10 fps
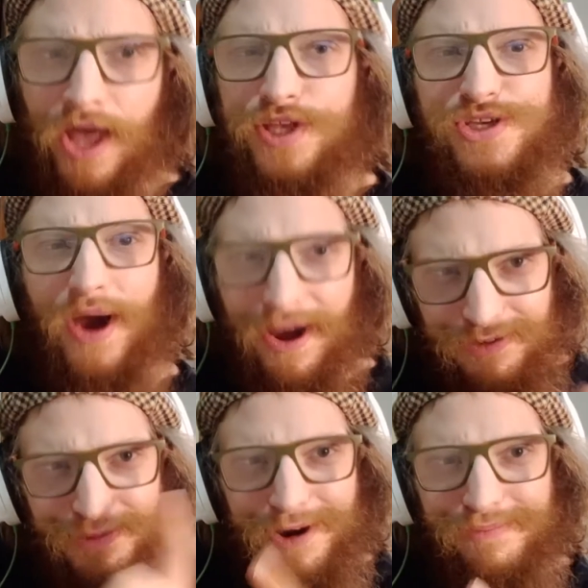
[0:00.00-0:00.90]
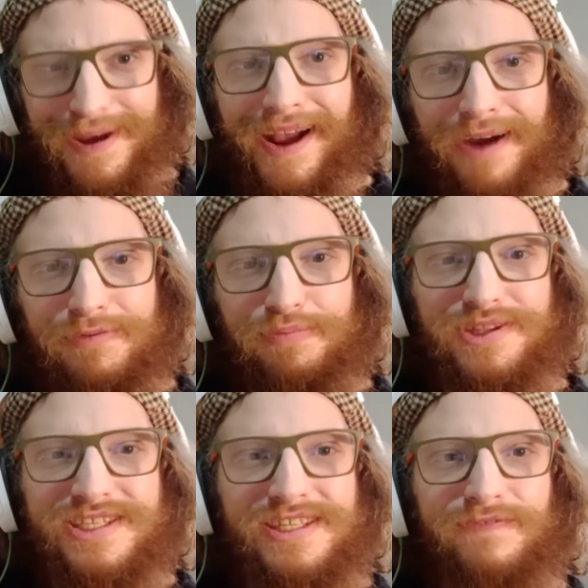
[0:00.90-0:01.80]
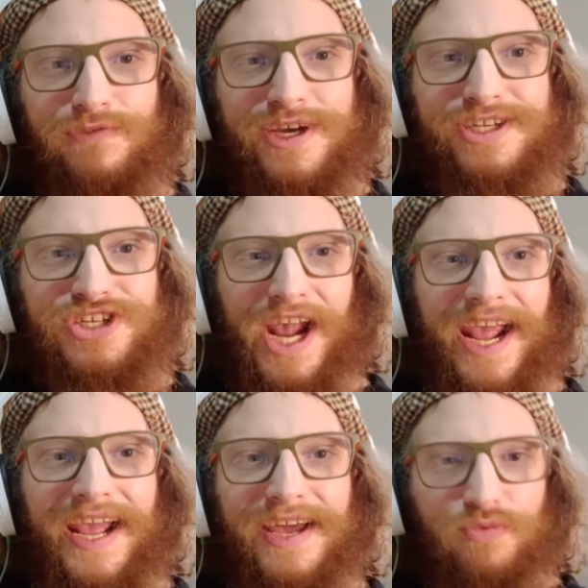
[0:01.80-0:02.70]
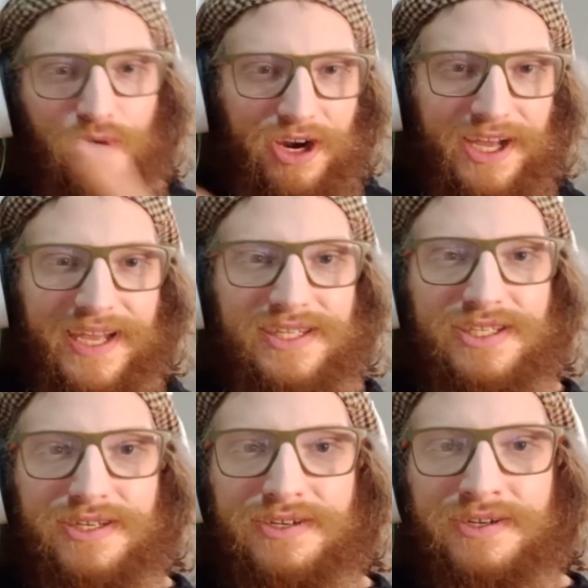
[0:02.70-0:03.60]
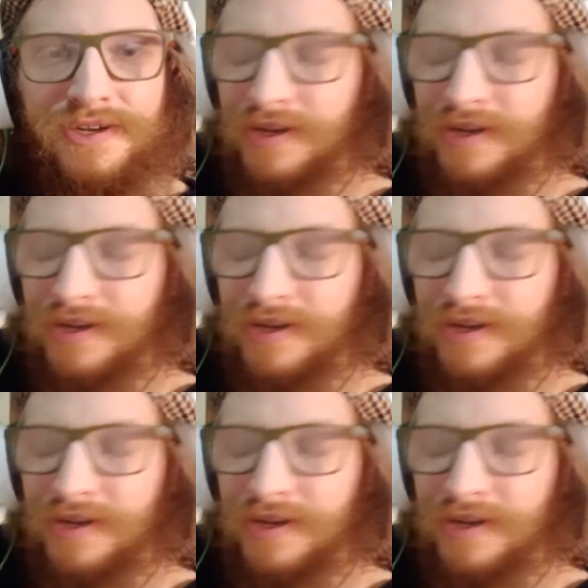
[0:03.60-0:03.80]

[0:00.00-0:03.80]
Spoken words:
So I will be right back. I'm going to put this in the fridge, and we're going to get to